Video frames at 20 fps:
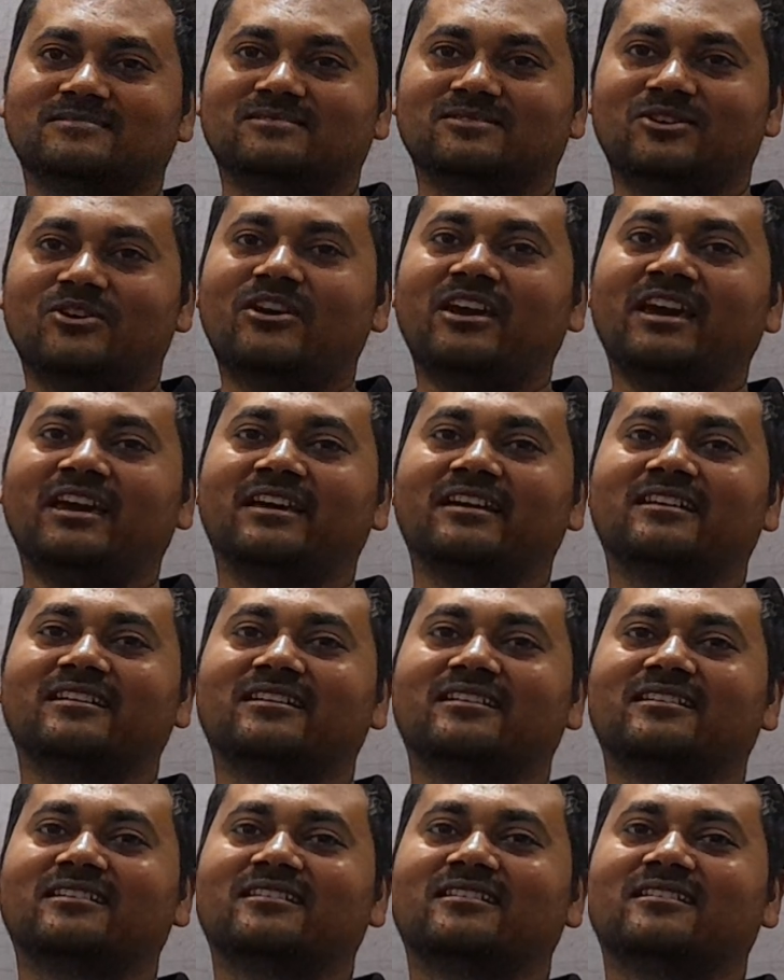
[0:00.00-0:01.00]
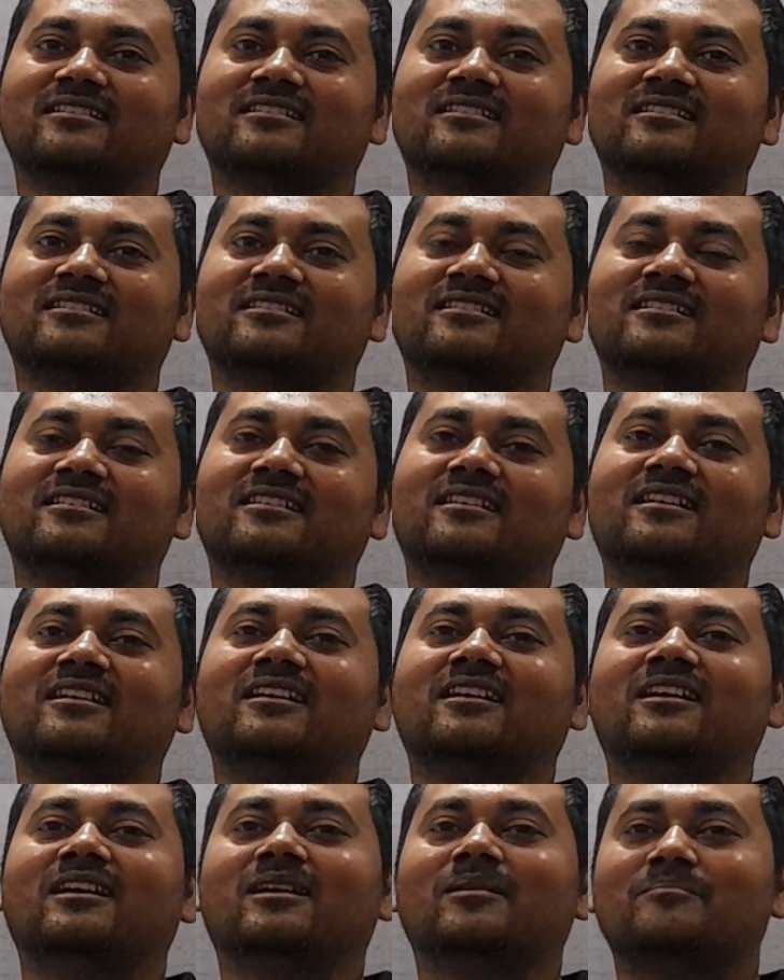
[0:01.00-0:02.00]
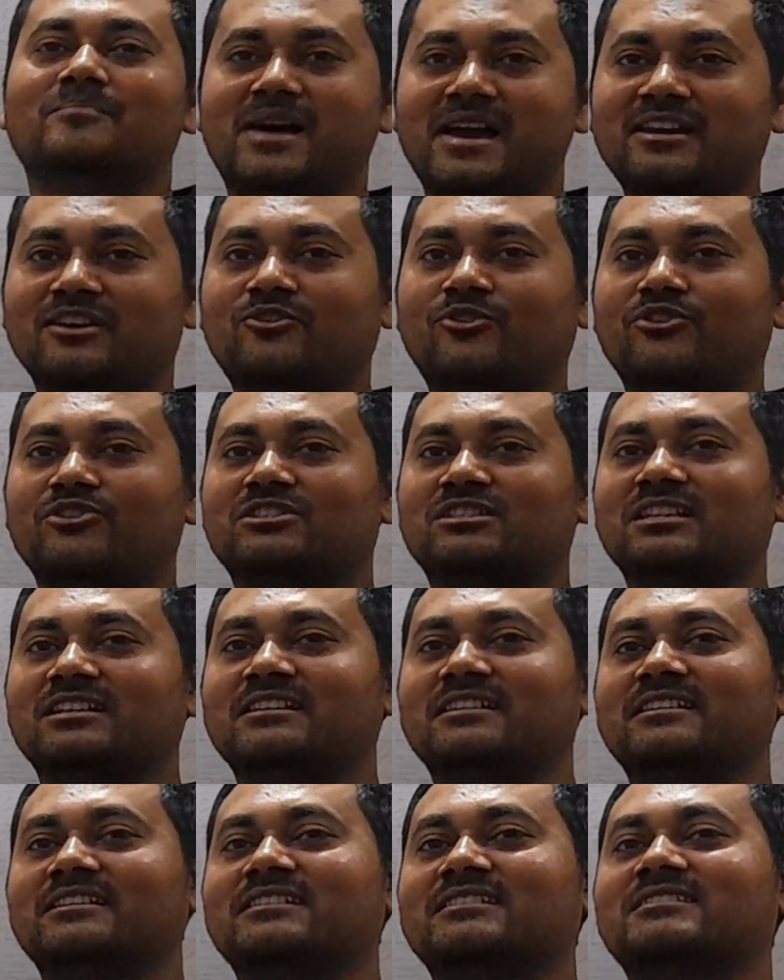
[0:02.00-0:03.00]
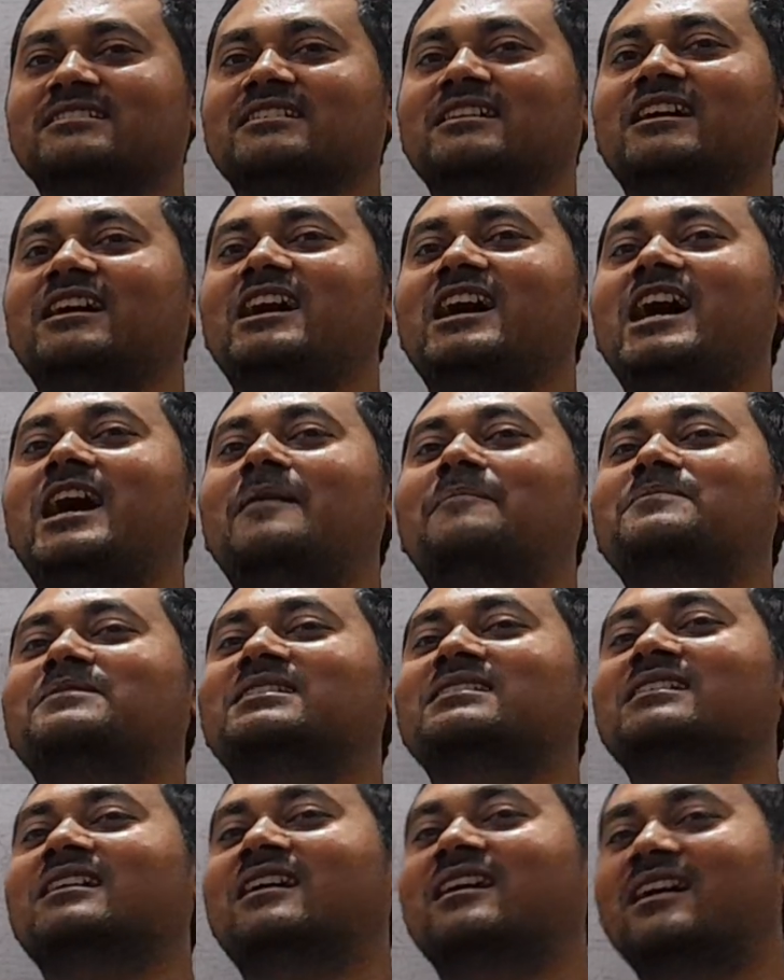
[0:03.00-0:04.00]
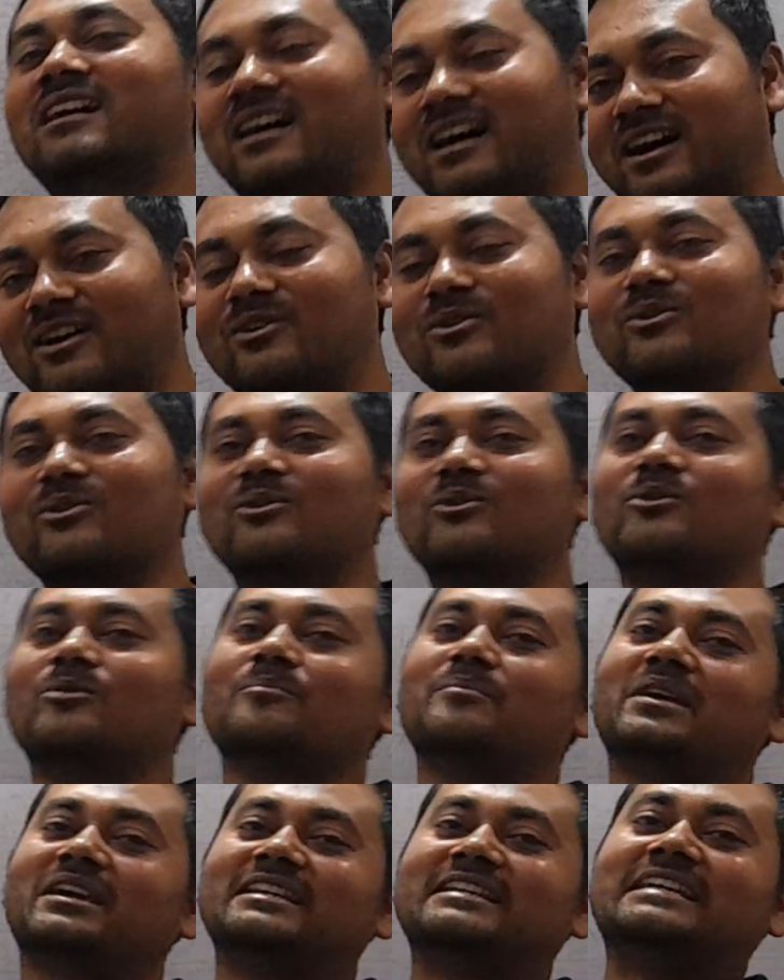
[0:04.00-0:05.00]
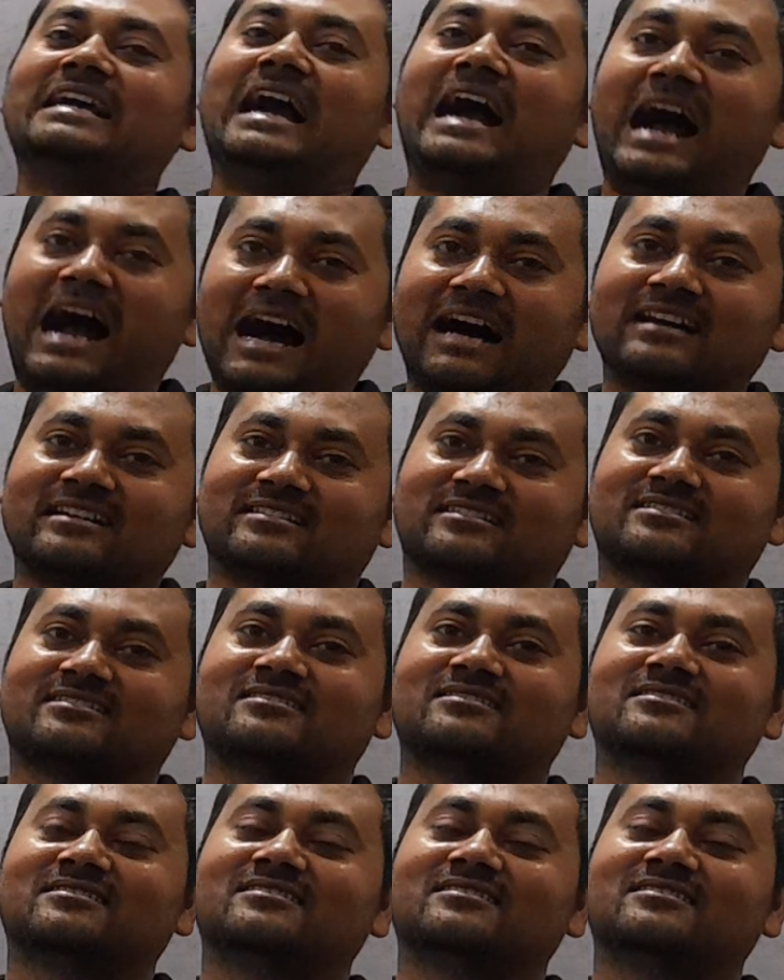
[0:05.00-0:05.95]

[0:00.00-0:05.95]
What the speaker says: Okay, my question is, after how many hours